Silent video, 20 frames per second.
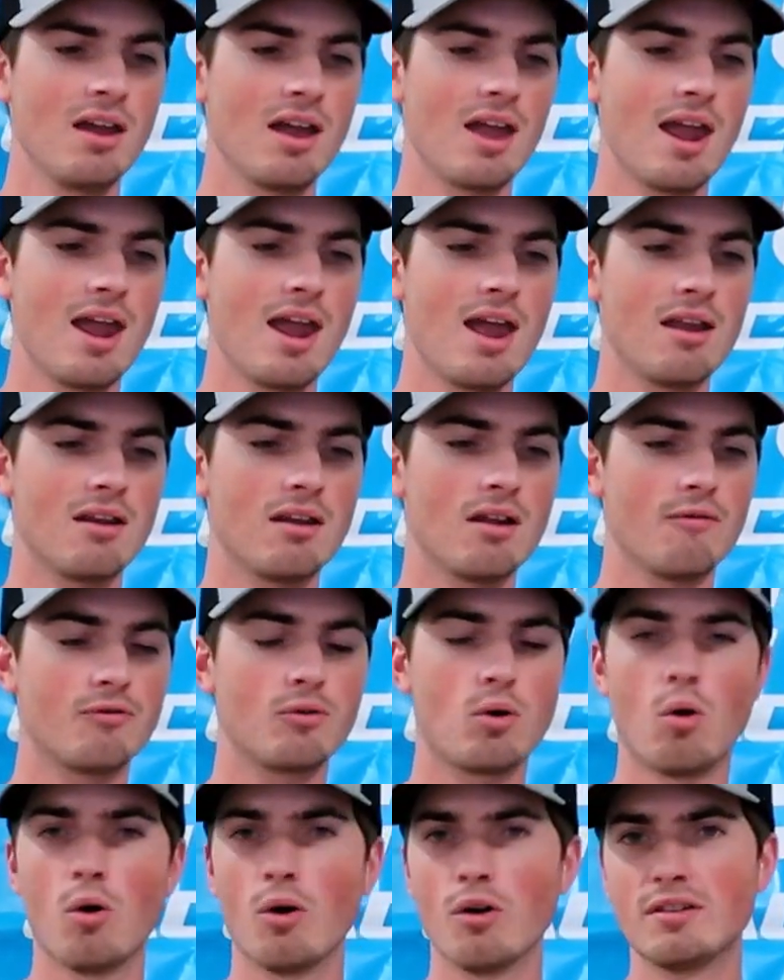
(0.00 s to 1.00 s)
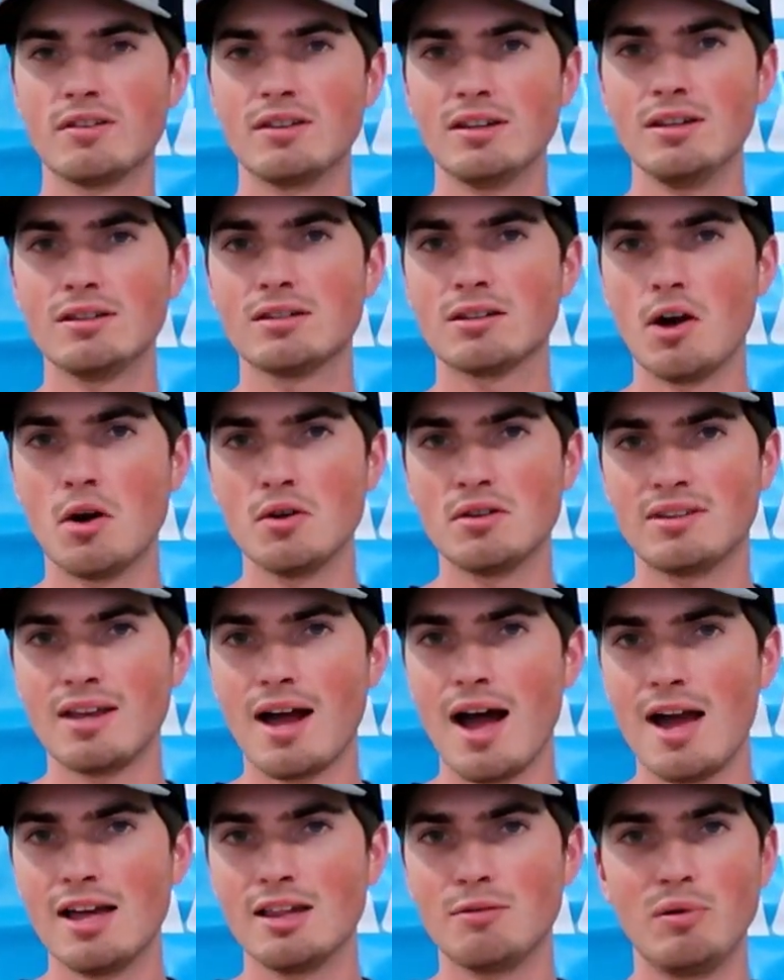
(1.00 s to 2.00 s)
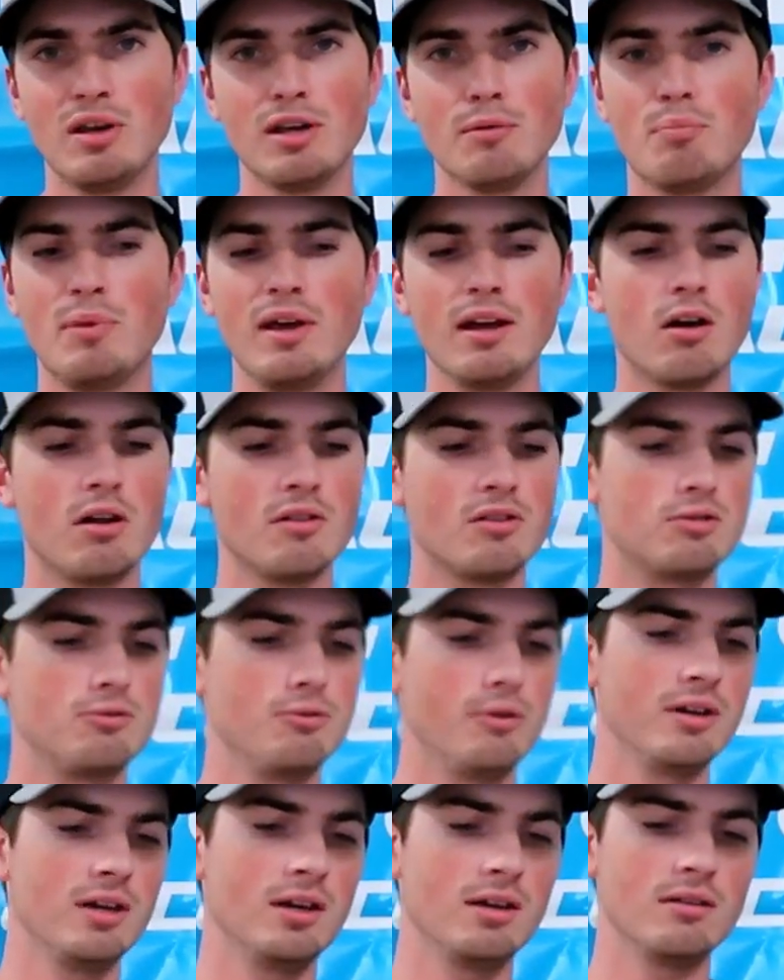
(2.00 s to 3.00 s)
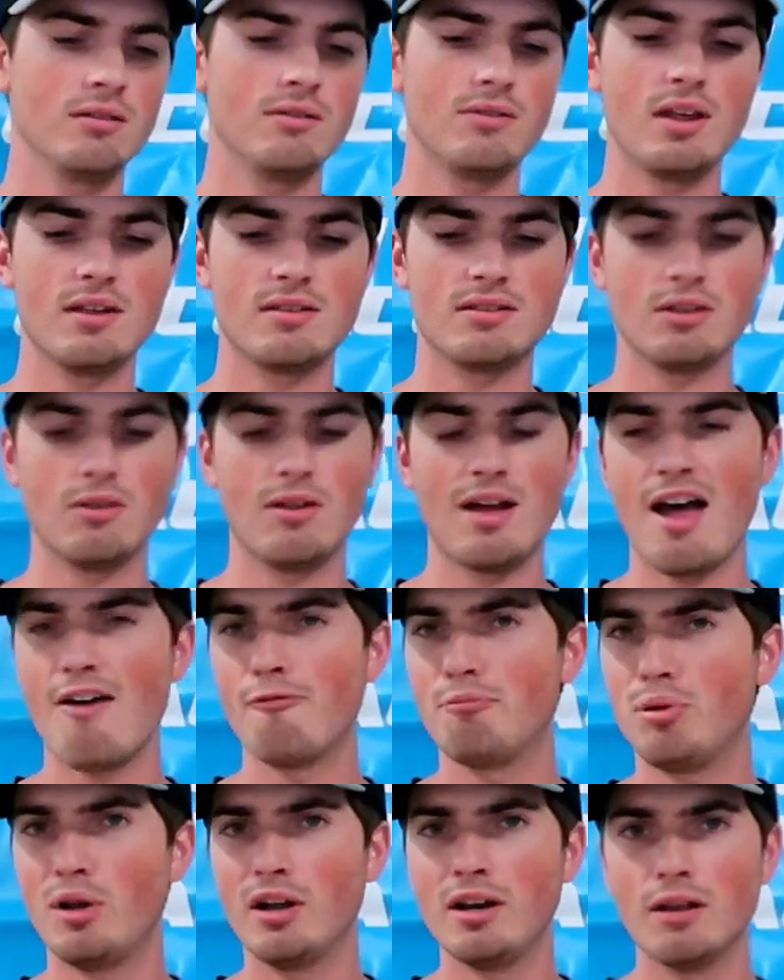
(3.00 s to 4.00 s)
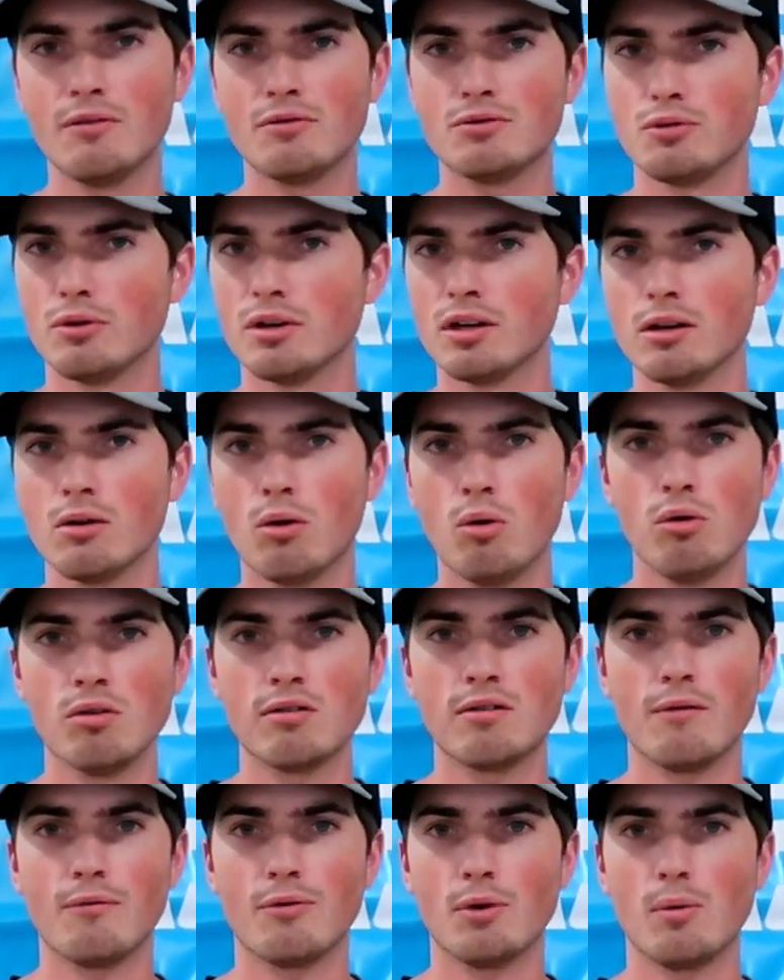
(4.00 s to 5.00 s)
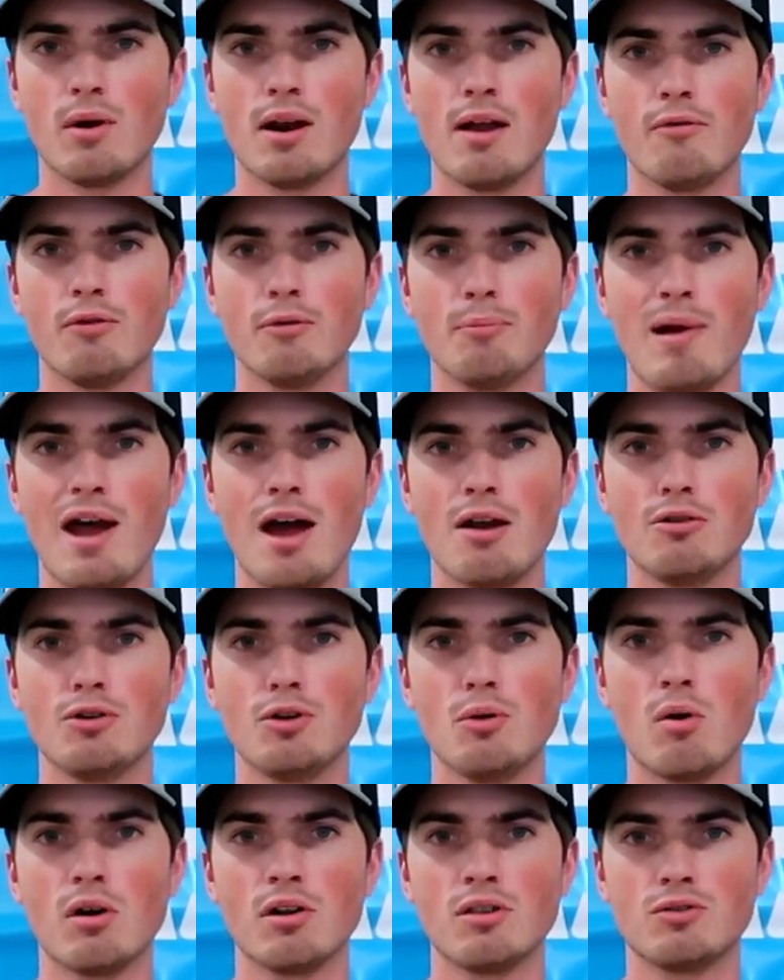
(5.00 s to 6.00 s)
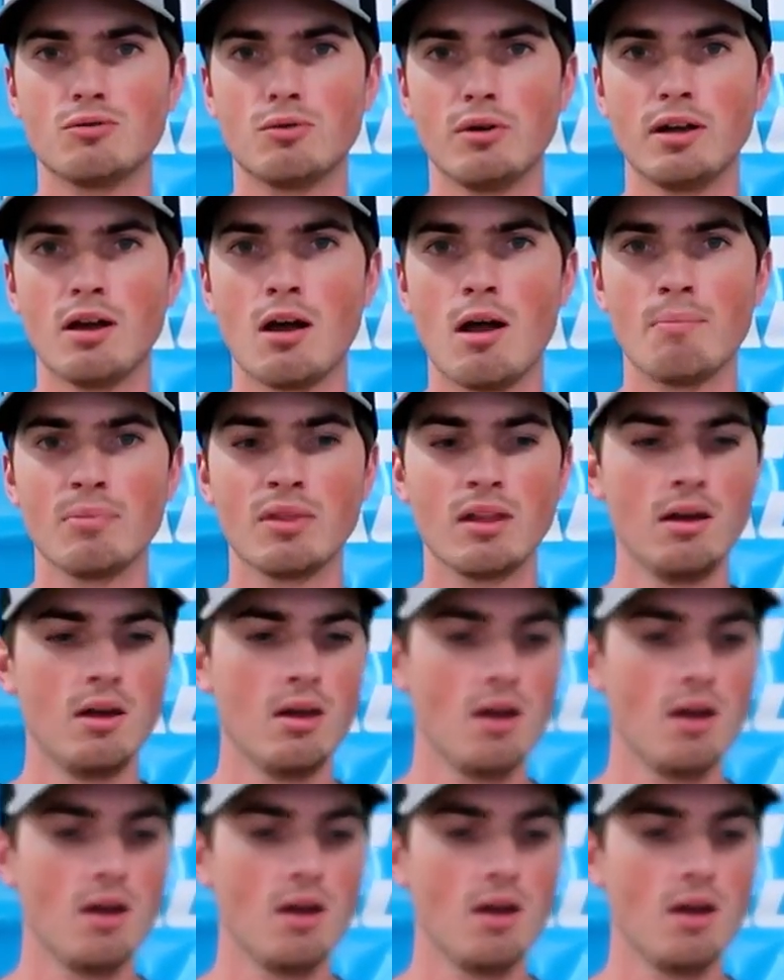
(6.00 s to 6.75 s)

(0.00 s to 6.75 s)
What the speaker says: And of course, East Coast Dyes being big on stringing, they still have plenty of stringing holes for whatever pattern you want to string up.